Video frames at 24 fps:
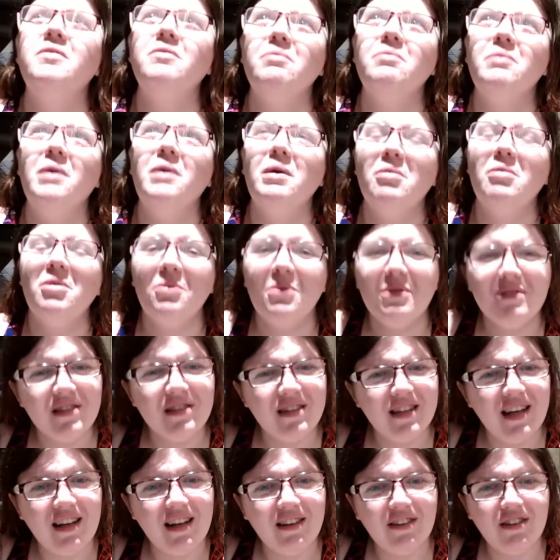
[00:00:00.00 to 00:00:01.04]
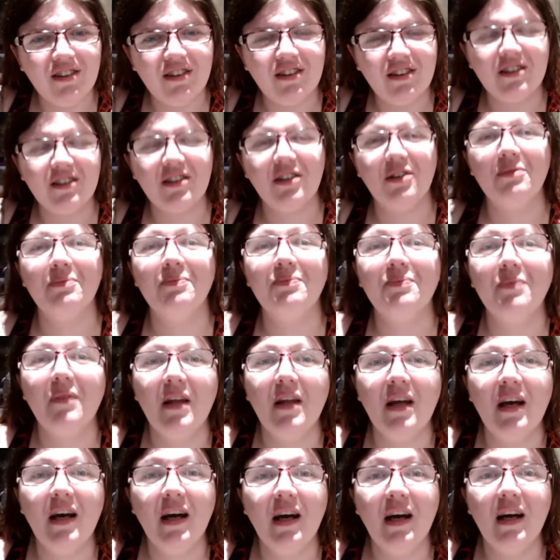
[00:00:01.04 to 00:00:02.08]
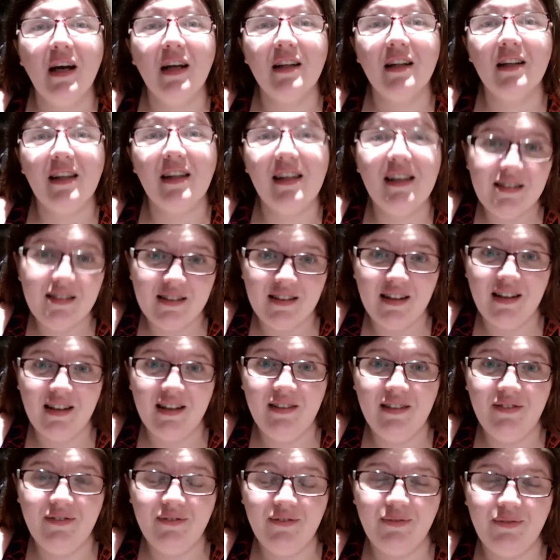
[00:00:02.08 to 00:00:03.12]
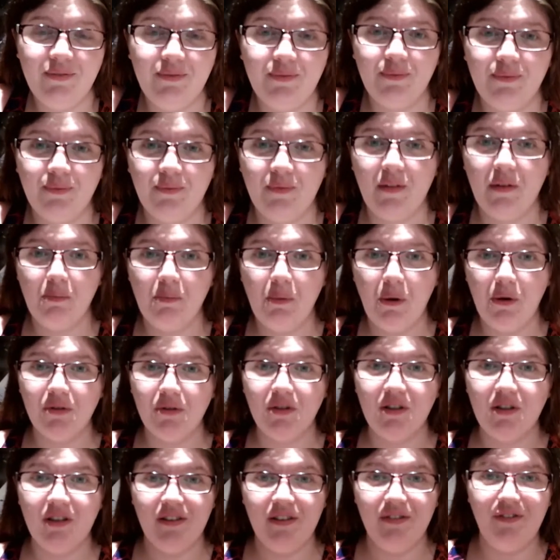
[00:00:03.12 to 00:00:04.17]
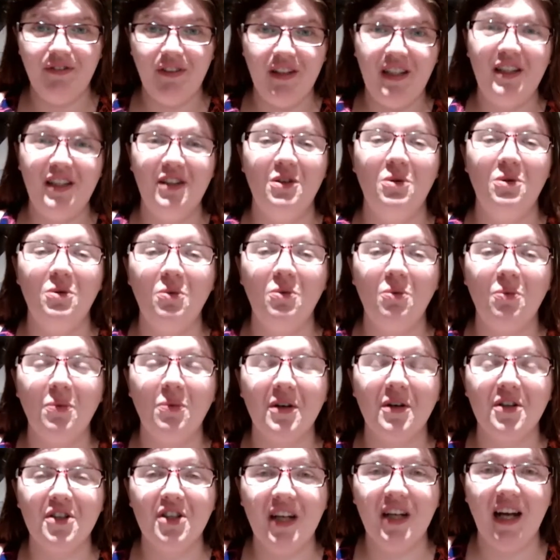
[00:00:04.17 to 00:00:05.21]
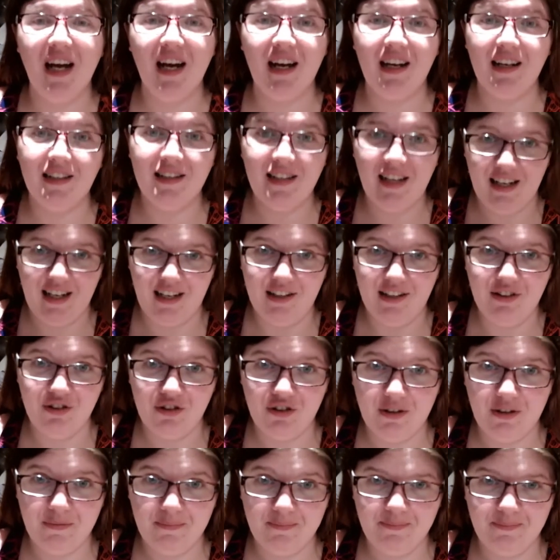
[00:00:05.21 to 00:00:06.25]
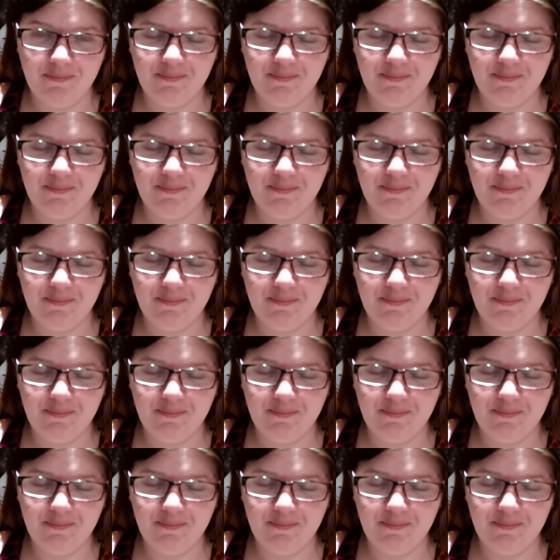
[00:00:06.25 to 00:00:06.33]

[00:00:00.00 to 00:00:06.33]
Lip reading: maybe it wasn't that long ago, Lisa posted a video where she had a tantrum.